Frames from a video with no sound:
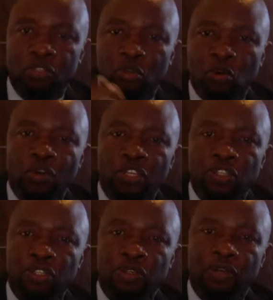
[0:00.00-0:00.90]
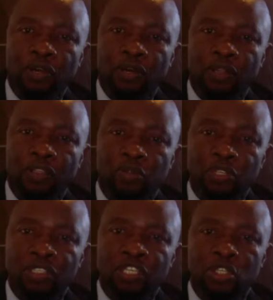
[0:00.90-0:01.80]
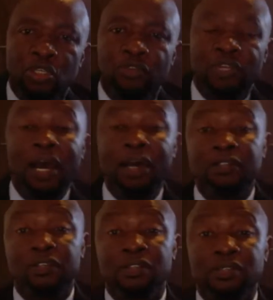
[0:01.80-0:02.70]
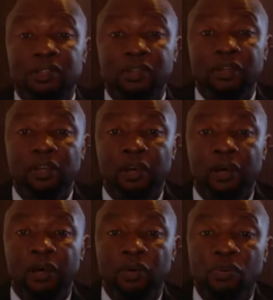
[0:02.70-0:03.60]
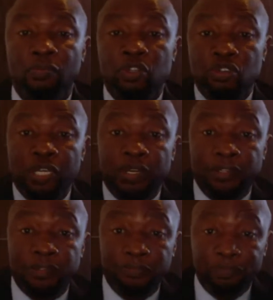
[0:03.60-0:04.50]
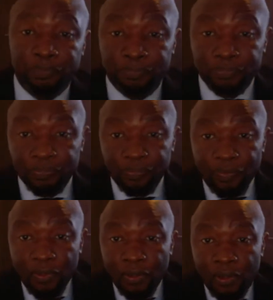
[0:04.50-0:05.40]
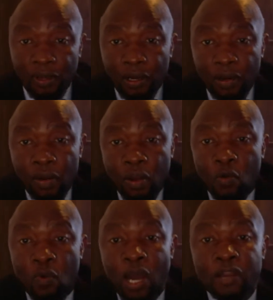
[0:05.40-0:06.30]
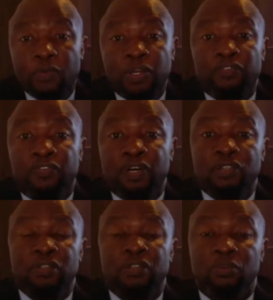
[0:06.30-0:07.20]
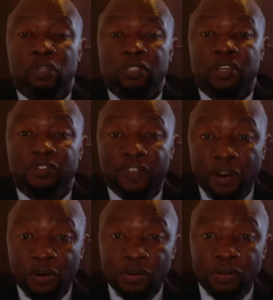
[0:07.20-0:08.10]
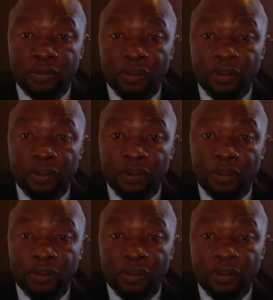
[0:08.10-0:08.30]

through which the jurisdiction of the ICC could be triggered. One, we referred to, there was a referral,